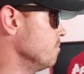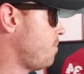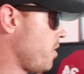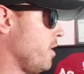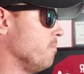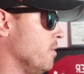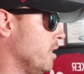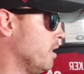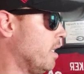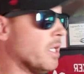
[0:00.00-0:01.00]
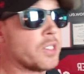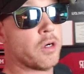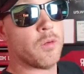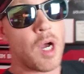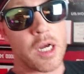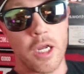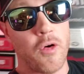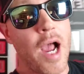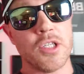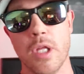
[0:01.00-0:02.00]
Period. So,
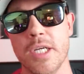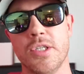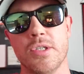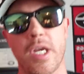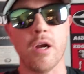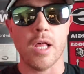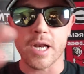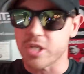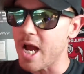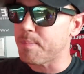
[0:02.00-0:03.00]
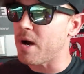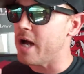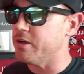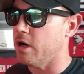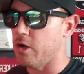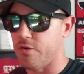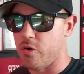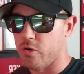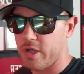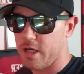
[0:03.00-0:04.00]
congratulations, Carolina Jackpot. Yeah, you're
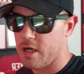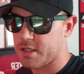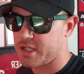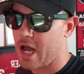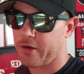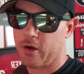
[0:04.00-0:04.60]
the only South